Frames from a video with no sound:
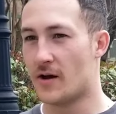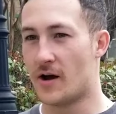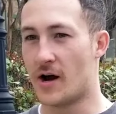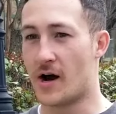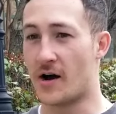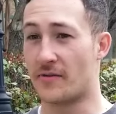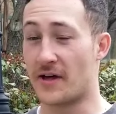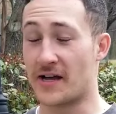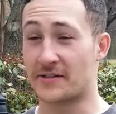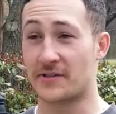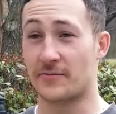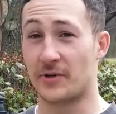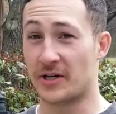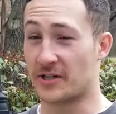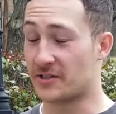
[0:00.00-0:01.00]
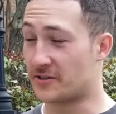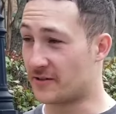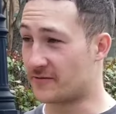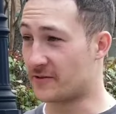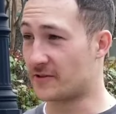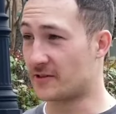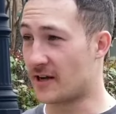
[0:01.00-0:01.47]
Uh, that's the biggest
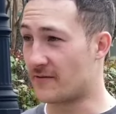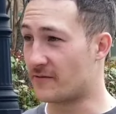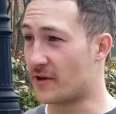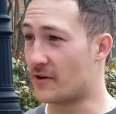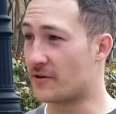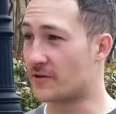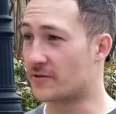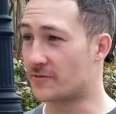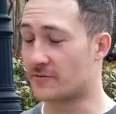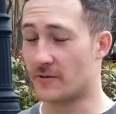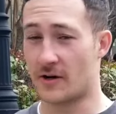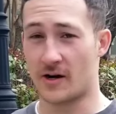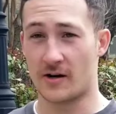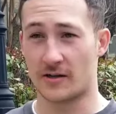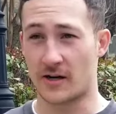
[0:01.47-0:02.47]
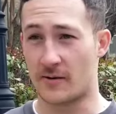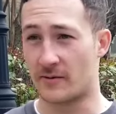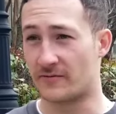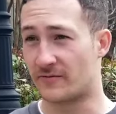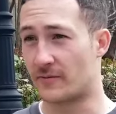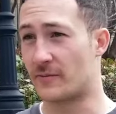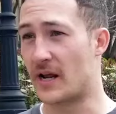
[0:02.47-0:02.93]
difference I've noticed uh,
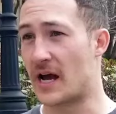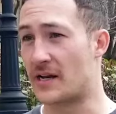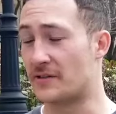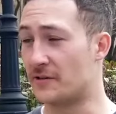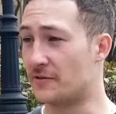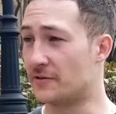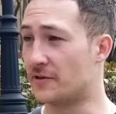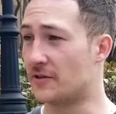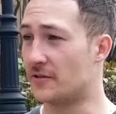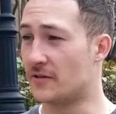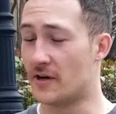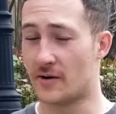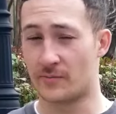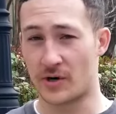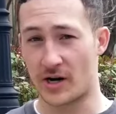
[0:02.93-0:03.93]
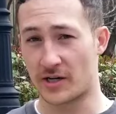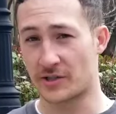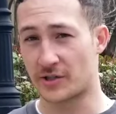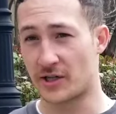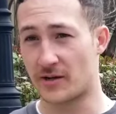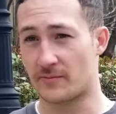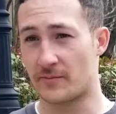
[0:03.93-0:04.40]
coming from non-union
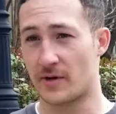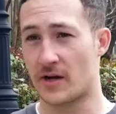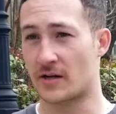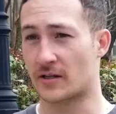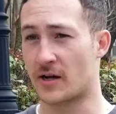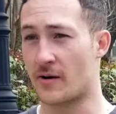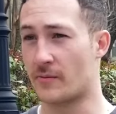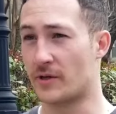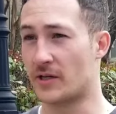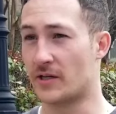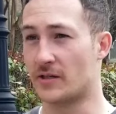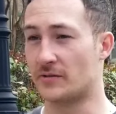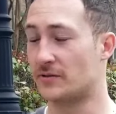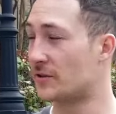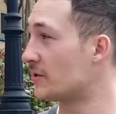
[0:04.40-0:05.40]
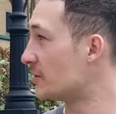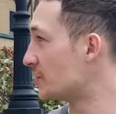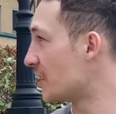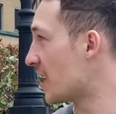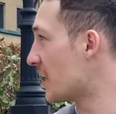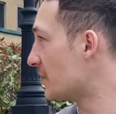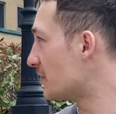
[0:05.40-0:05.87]
apprenticeship and coming into the
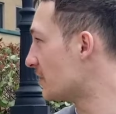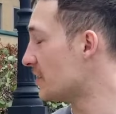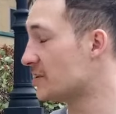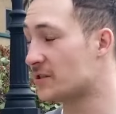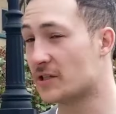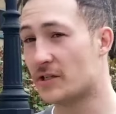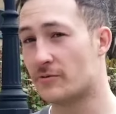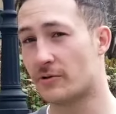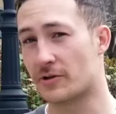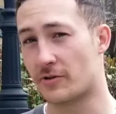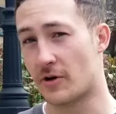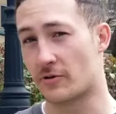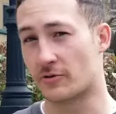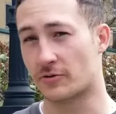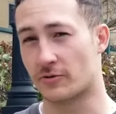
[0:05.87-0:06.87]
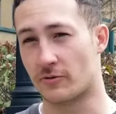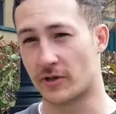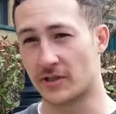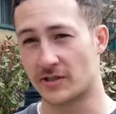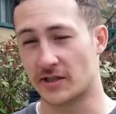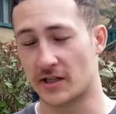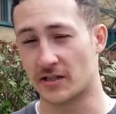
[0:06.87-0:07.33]
JATC with Local
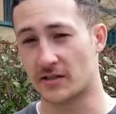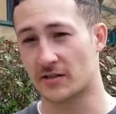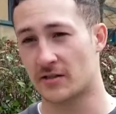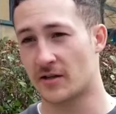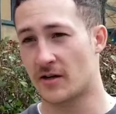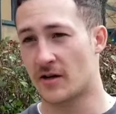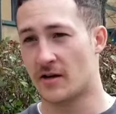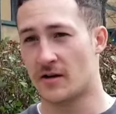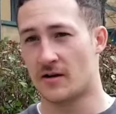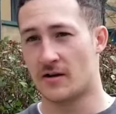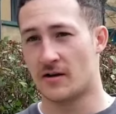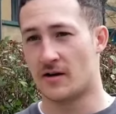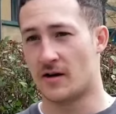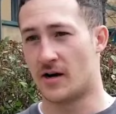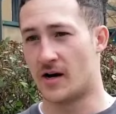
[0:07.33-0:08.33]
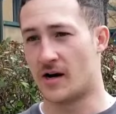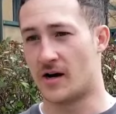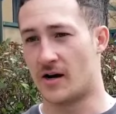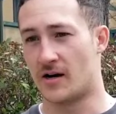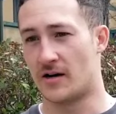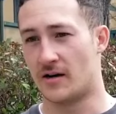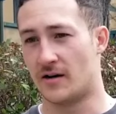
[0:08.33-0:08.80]
26.
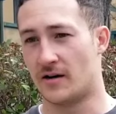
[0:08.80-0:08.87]
Uh,